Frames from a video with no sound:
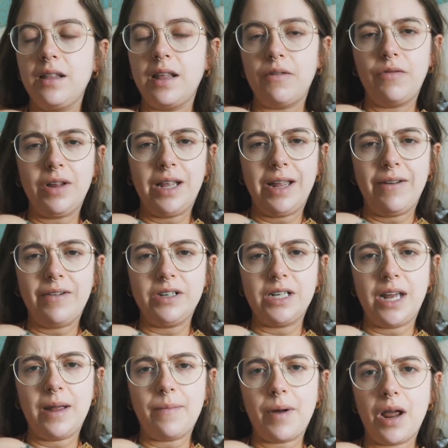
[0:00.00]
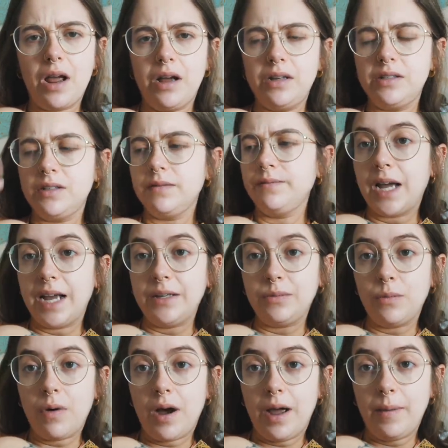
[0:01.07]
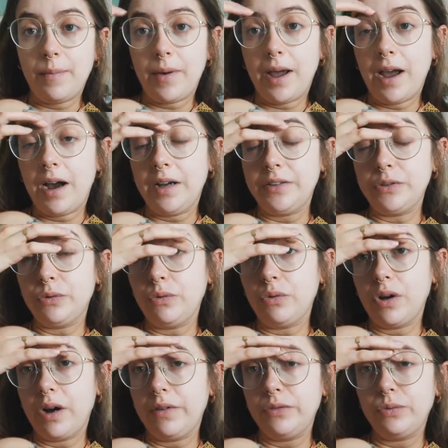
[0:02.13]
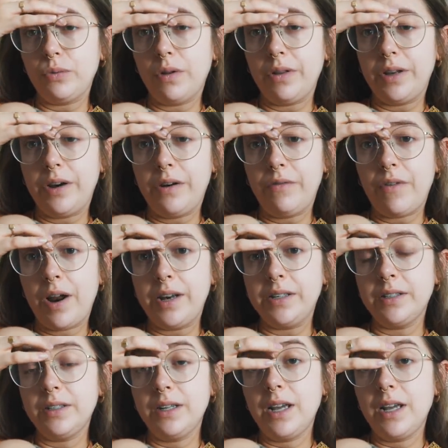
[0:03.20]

that really irritated my eyes that is why my eyes are all kind of swollen and red